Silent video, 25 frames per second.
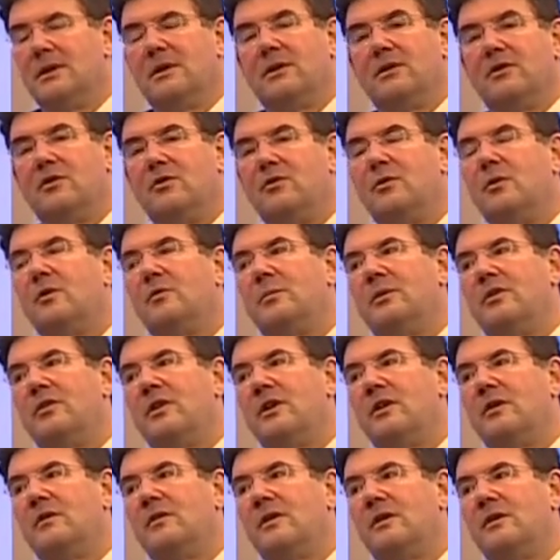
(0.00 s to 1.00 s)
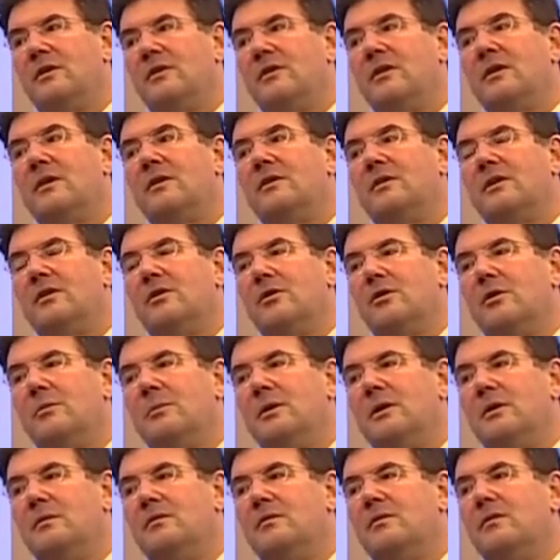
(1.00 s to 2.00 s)
That's 12% of our entire
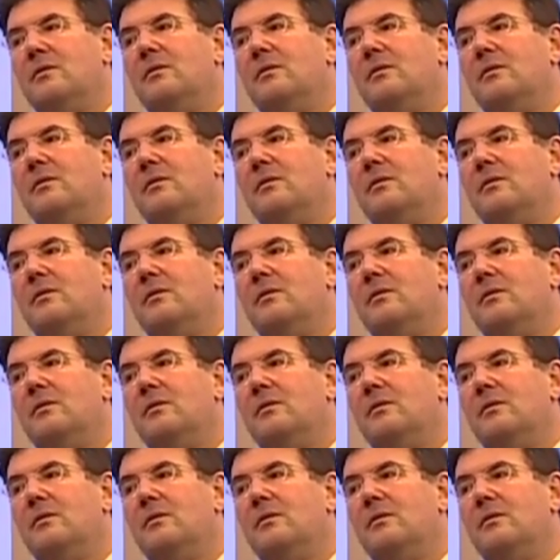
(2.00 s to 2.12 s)
economy of